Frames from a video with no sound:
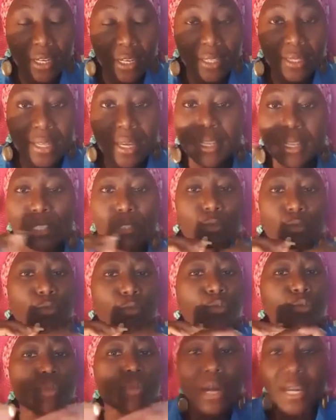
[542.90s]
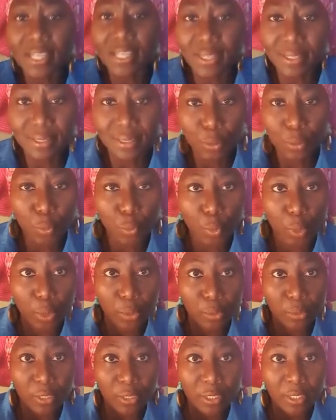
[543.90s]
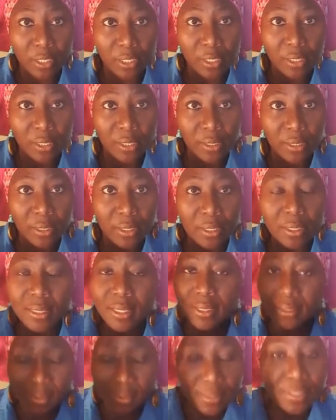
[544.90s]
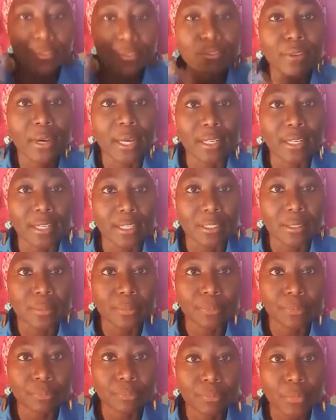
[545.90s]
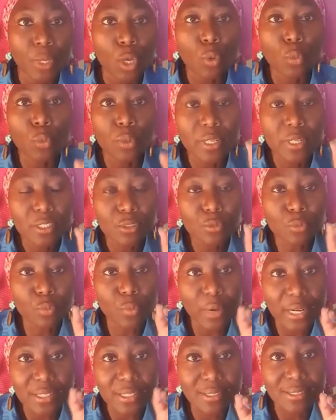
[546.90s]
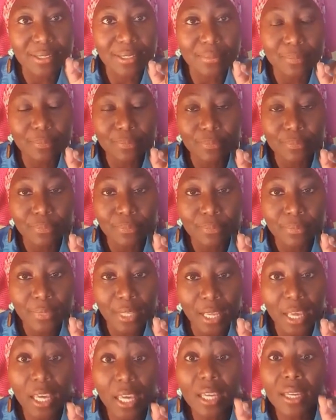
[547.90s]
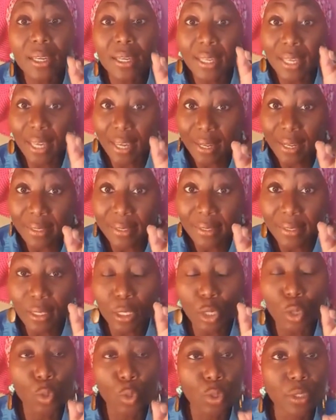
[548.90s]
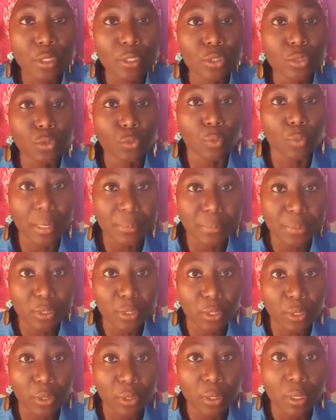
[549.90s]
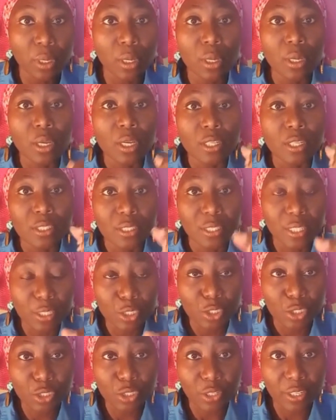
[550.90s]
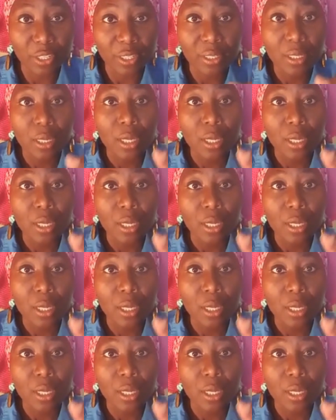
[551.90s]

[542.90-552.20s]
that is wrecking the world. Let's define it. What is racism? Again, according to Webster Dictionary,